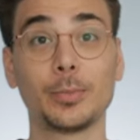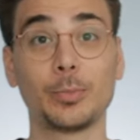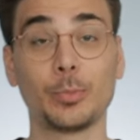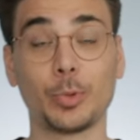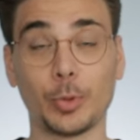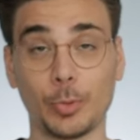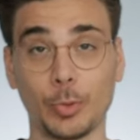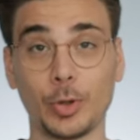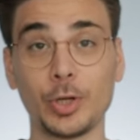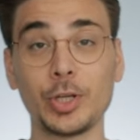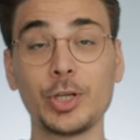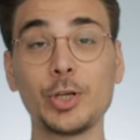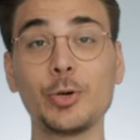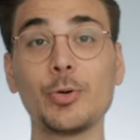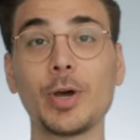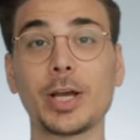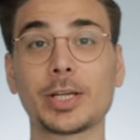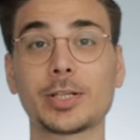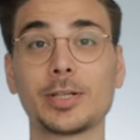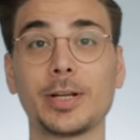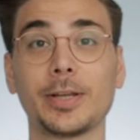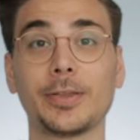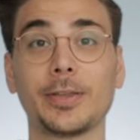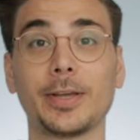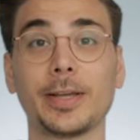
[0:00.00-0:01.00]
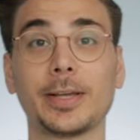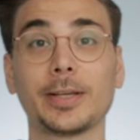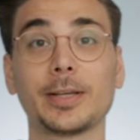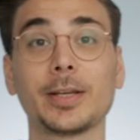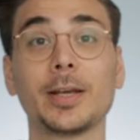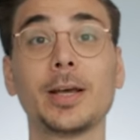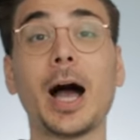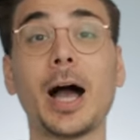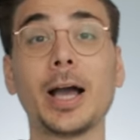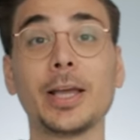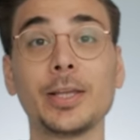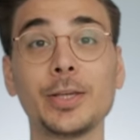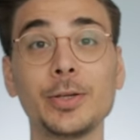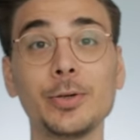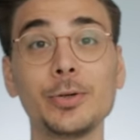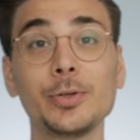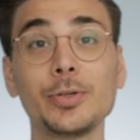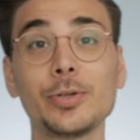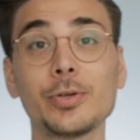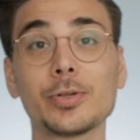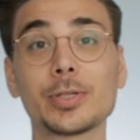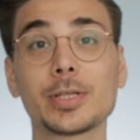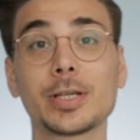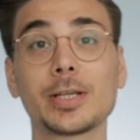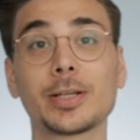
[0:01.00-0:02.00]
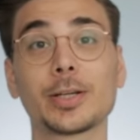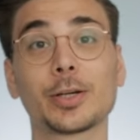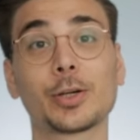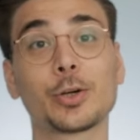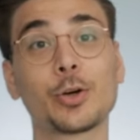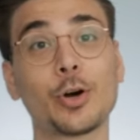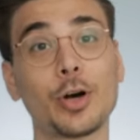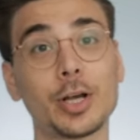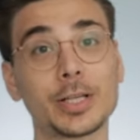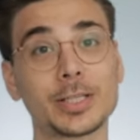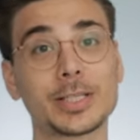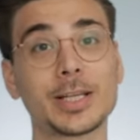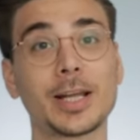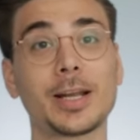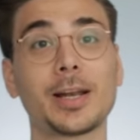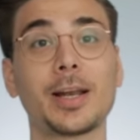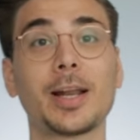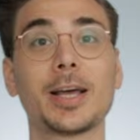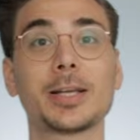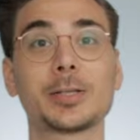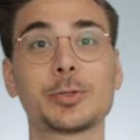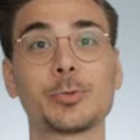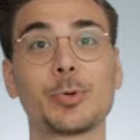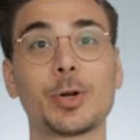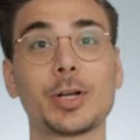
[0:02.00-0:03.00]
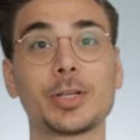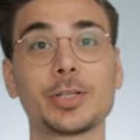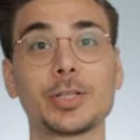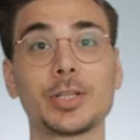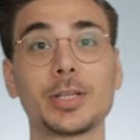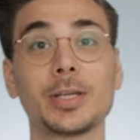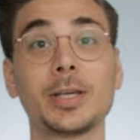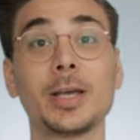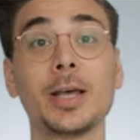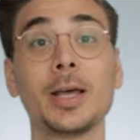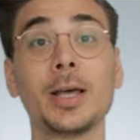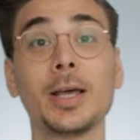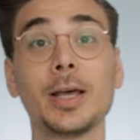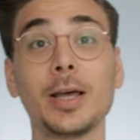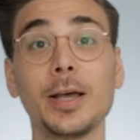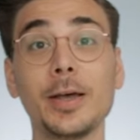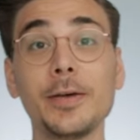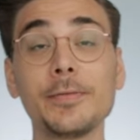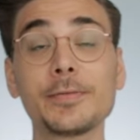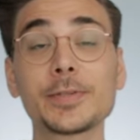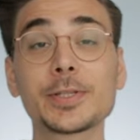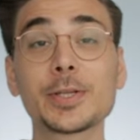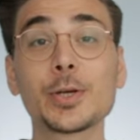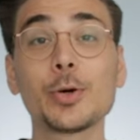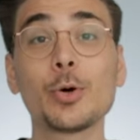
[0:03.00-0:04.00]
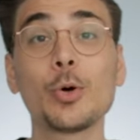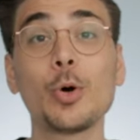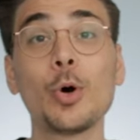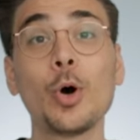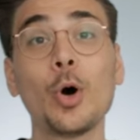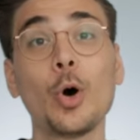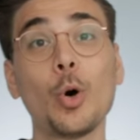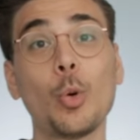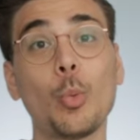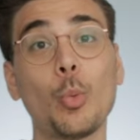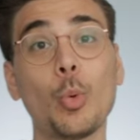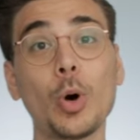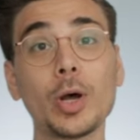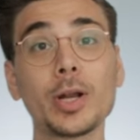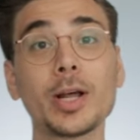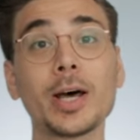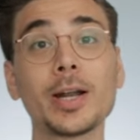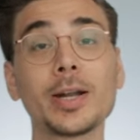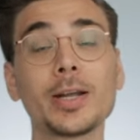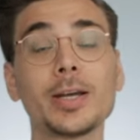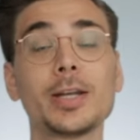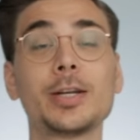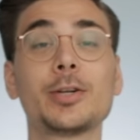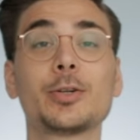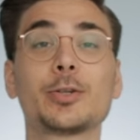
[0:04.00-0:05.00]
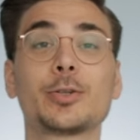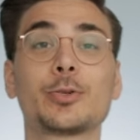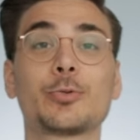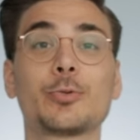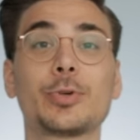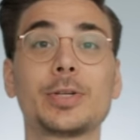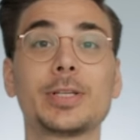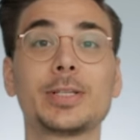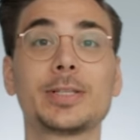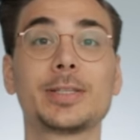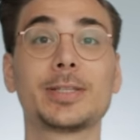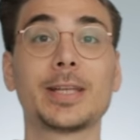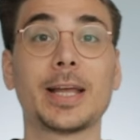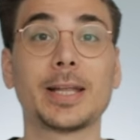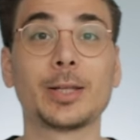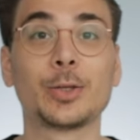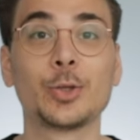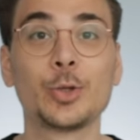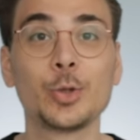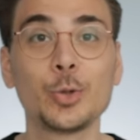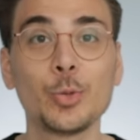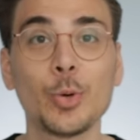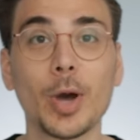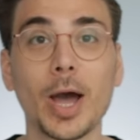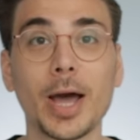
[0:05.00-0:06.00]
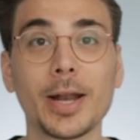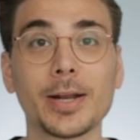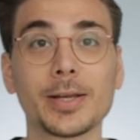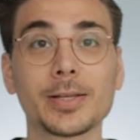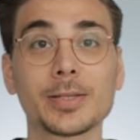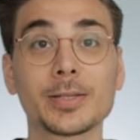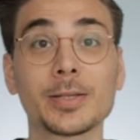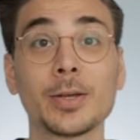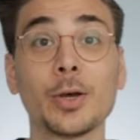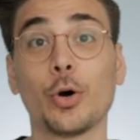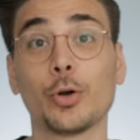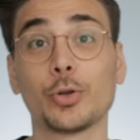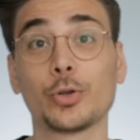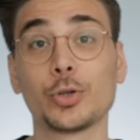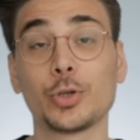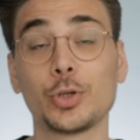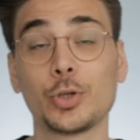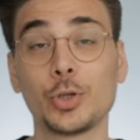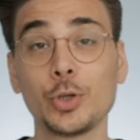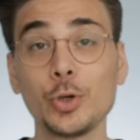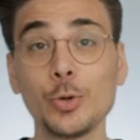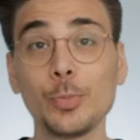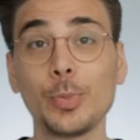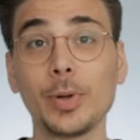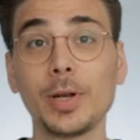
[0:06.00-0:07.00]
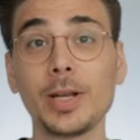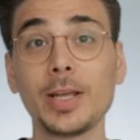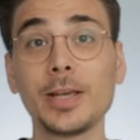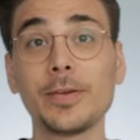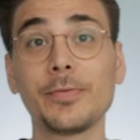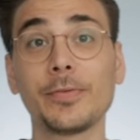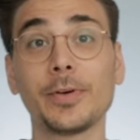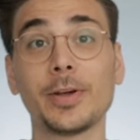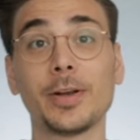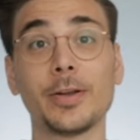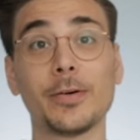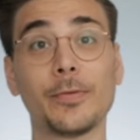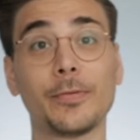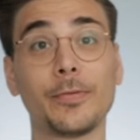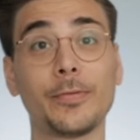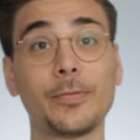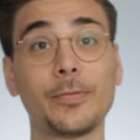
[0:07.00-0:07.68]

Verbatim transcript: But what do you actually think? Are you using the CoreSatellite strategy? If so, what are the industries that you added, or do you believe in a